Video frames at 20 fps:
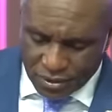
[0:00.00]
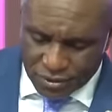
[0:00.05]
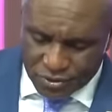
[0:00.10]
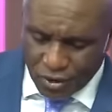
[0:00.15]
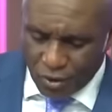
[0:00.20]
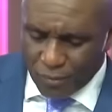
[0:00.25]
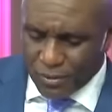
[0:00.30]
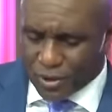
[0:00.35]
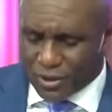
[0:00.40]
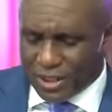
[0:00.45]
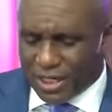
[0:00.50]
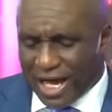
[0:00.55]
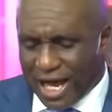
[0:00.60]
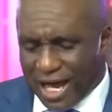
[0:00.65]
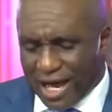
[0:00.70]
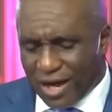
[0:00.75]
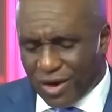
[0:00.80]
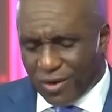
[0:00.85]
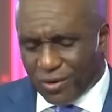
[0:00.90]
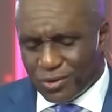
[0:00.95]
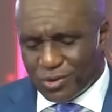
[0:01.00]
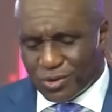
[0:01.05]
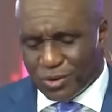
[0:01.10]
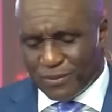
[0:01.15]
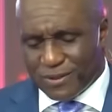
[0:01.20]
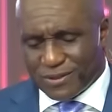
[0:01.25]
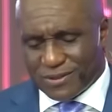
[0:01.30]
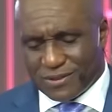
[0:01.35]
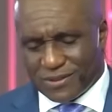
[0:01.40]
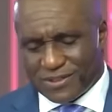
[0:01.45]
So we'll be looking at how to
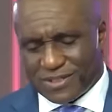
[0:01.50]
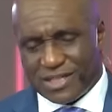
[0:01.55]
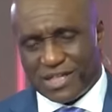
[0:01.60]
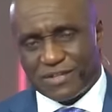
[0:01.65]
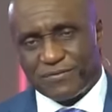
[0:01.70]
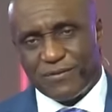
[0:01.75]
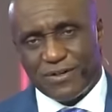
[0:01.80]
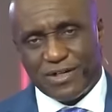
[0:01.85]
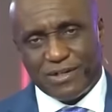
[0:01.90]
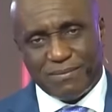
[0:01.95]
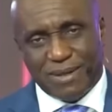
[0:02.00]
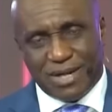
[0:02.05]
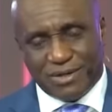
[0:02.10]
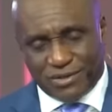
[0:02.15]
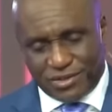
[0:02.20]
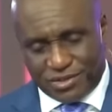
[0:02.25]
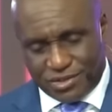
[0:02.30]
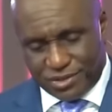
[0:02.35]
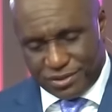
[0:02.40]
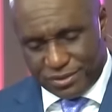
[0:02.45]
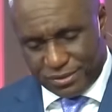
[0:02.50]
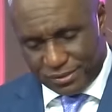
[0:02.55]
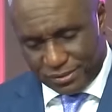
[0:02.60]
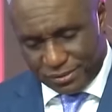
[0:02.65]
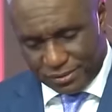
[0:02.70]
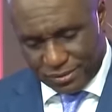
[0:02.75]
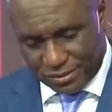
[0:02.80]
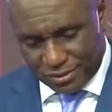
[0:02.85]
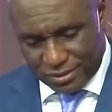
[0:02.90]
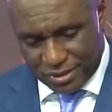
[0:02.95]
be successful in marriage.
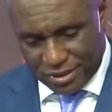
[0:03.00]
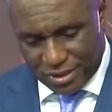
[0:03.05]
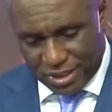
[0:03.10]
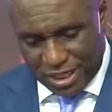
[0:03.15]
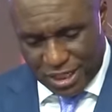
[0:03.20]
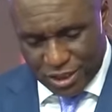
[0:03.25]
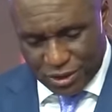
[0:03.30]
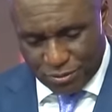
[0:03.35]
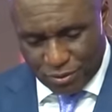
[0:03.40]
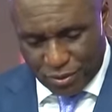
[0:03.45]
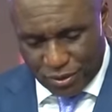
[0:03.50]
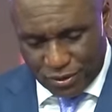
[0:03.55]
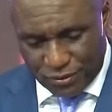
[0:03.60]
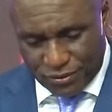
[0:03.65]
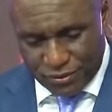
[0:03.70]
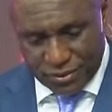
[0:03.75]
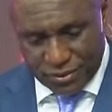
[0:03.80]
How to be what?